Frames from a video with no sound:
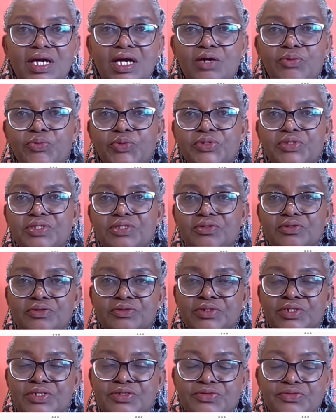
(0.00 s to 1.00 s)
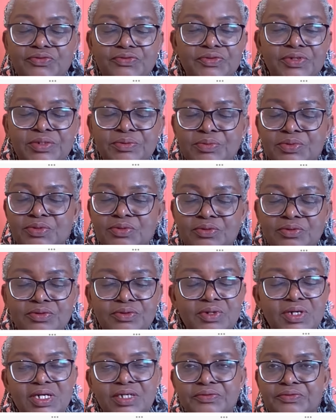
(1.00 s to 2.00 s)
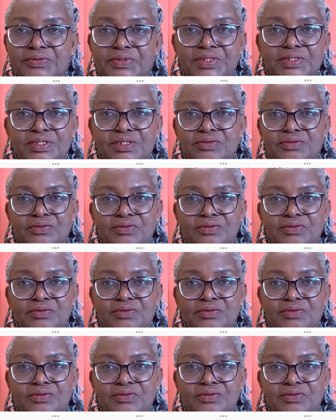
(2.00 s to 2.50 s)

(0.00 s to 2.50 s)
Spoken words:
I'll put it on the screen so you can read it